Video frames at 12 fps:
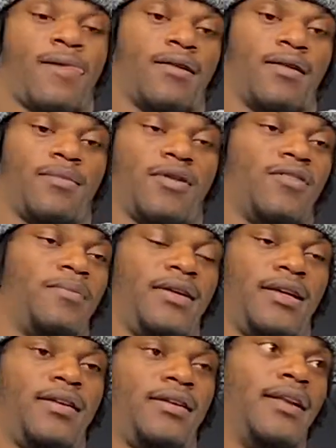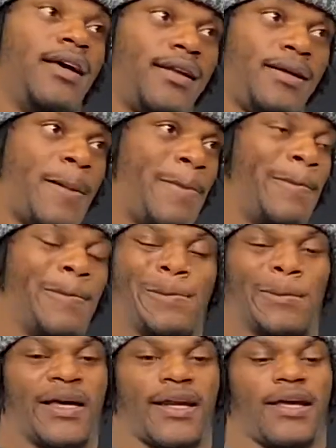OB, Nelly,
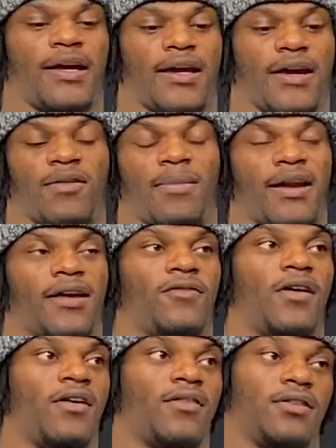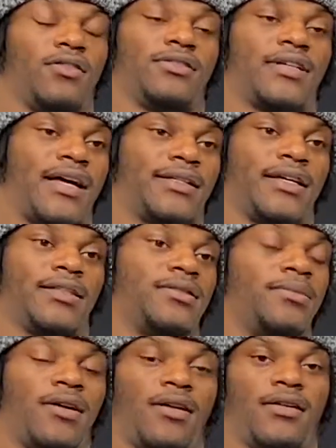got to get everybody involved because those guys catch the
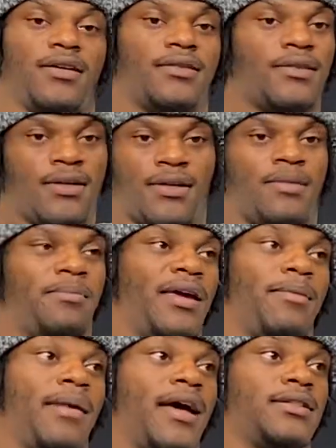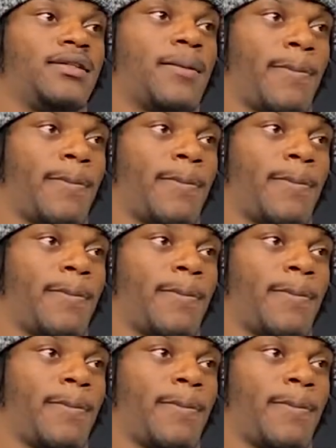ball and they magic.